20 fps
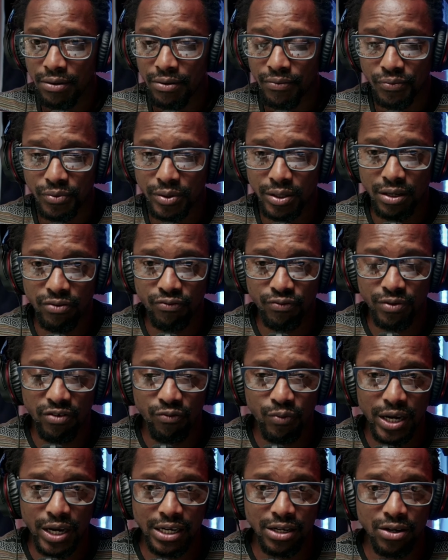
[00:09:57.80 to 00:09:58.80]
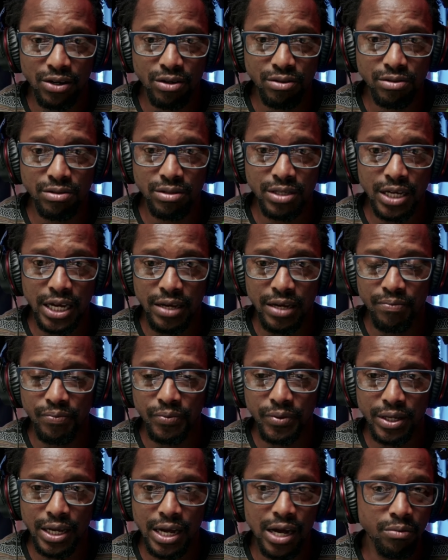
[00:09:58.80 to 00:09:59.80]
if we had lost this game,
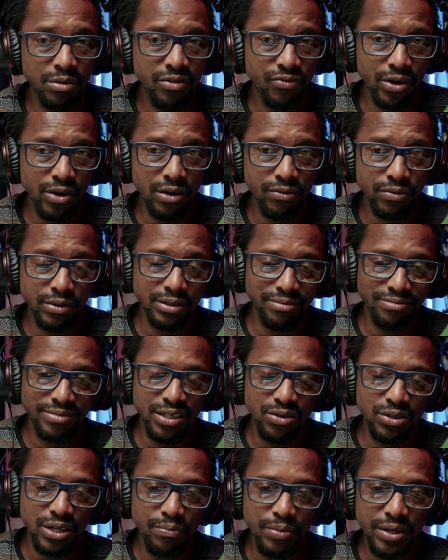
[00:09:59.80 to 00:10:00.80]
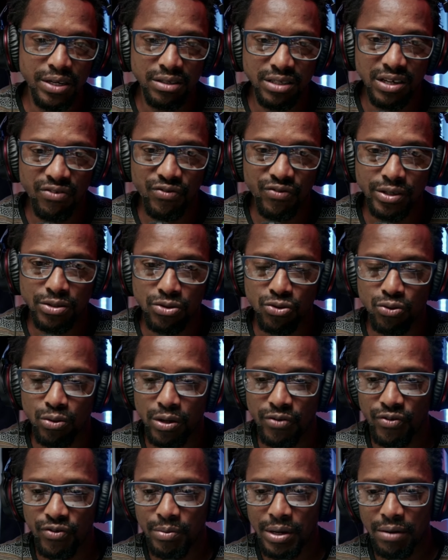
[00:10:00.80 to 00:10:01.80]
I'll be very. It would have been a different story
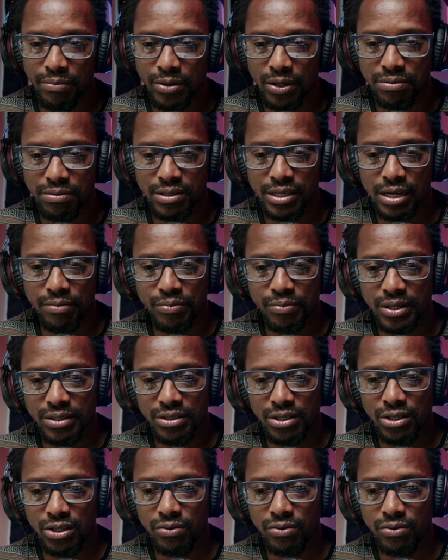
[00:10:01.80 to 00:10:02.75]
for me. I'll be upset, but you know,